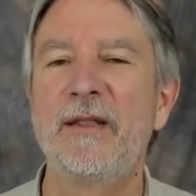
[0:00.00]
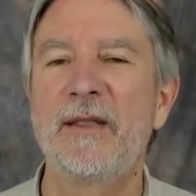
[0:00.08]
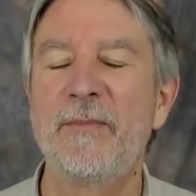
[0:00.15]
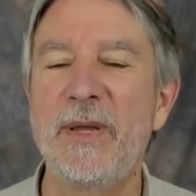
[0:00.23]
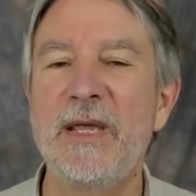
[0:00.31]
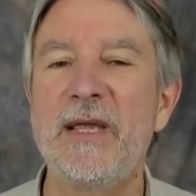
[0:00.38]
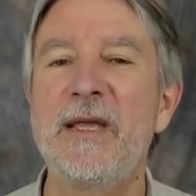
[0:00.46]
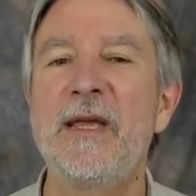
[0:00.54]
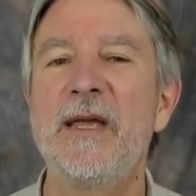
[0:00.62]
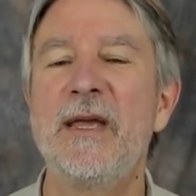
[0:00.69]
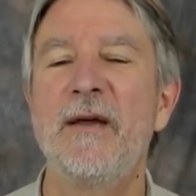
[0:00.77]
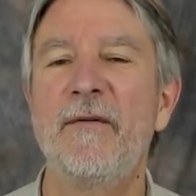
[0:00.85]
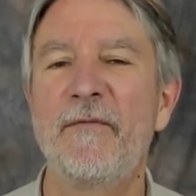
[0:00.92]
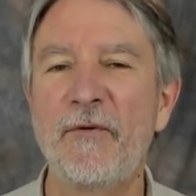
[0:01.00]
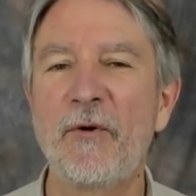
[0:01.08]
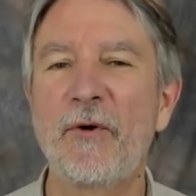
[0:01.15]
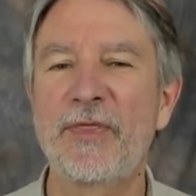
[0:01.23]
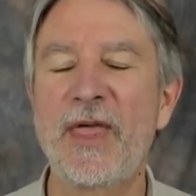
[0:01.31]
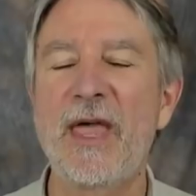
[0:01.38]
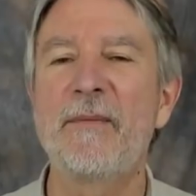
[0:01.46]
to be
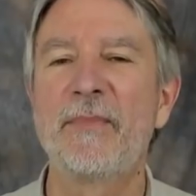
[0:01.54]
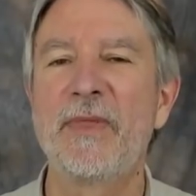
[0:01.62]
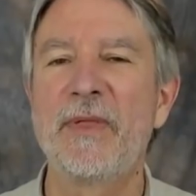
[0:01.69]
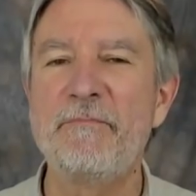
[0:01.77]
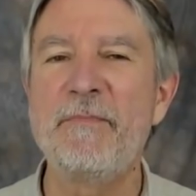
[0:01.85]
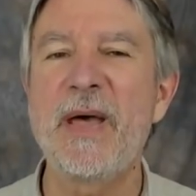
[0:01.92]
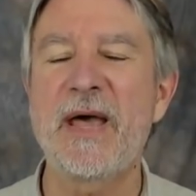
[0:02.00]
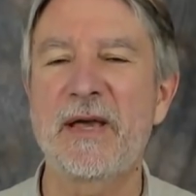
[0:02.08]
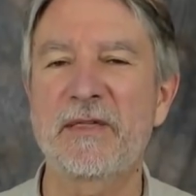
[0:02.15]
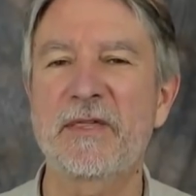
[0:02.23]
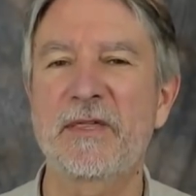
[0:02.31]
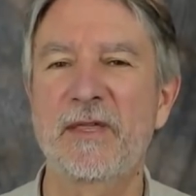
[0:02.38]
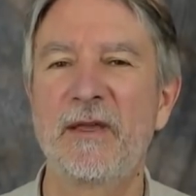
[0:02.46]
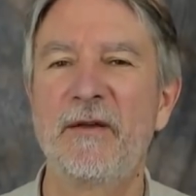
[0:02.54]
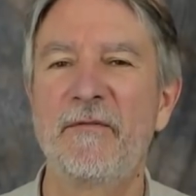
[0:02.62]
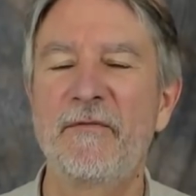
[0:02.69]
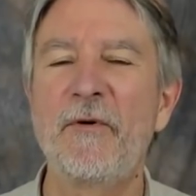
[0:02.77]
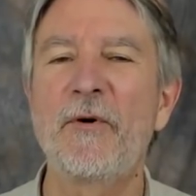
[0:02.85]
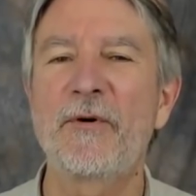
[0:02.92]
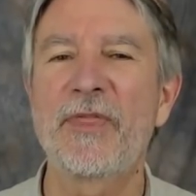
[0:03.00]
for them, the best
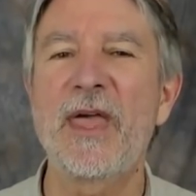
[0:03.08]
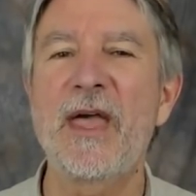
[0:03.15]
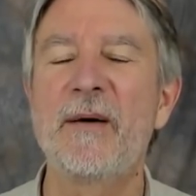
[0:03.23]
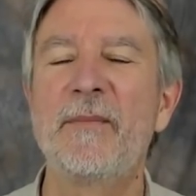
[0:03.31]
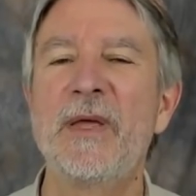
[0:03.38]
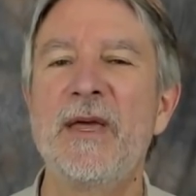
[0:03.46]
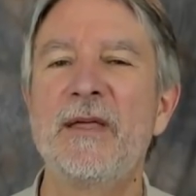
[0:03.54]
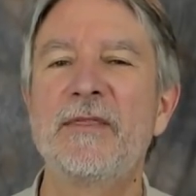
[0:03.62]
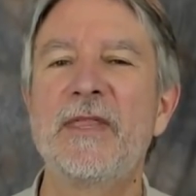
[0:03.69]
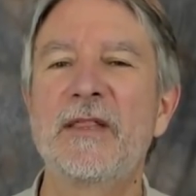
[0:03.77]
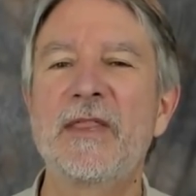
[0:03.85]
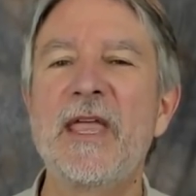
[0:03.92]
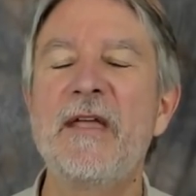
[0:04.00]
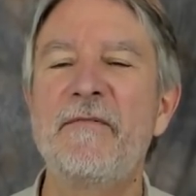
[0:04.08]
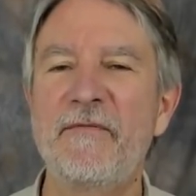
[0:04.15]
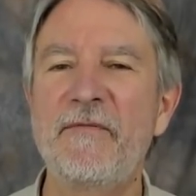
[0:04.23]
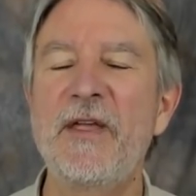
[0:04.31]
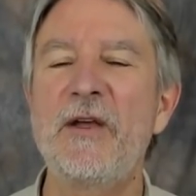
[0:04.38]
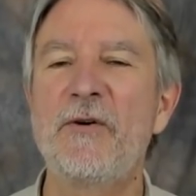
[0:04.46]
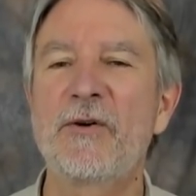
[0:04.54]
for them, that they
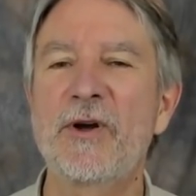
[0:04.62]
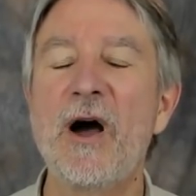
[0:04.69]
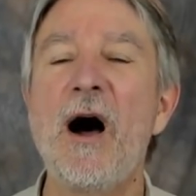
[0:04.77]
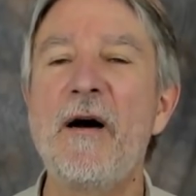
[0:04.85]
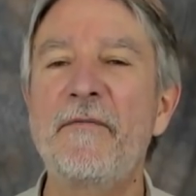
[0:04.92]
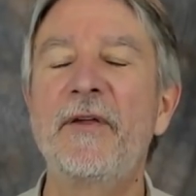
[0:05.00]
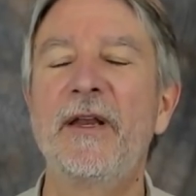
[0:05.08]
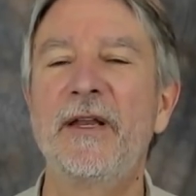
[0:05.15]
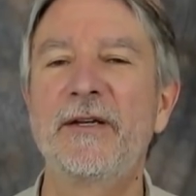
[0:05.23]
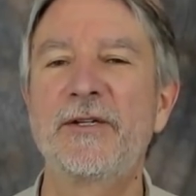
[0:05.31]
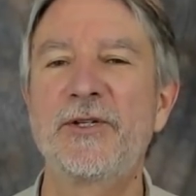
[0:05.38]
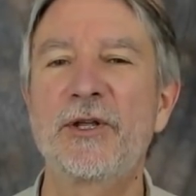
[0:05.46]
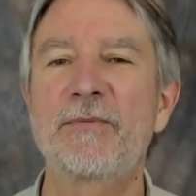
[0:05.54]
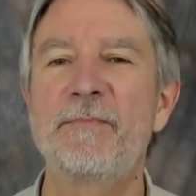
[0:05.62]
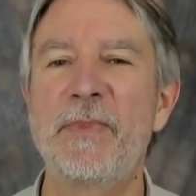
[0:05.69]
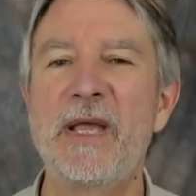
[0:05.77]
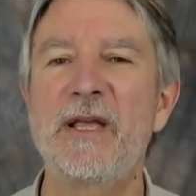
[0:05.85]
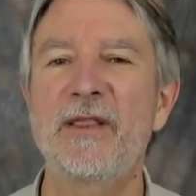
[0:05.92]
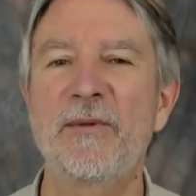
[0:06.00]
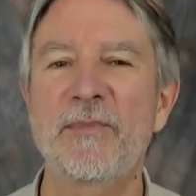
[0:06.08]
feel confident just
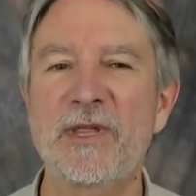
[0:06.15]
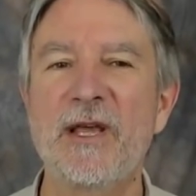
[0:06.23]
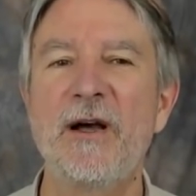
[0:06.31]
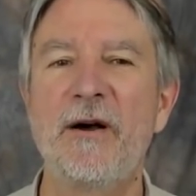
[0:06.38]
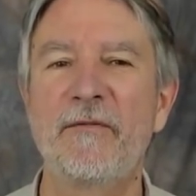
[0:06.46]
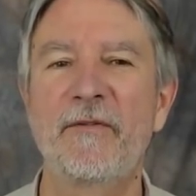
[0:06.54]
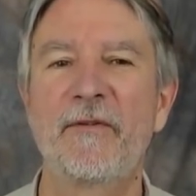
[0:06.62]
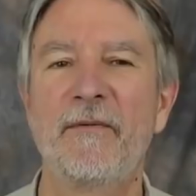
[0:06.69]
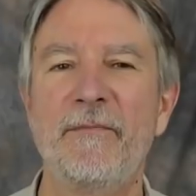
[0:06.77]
being themselves.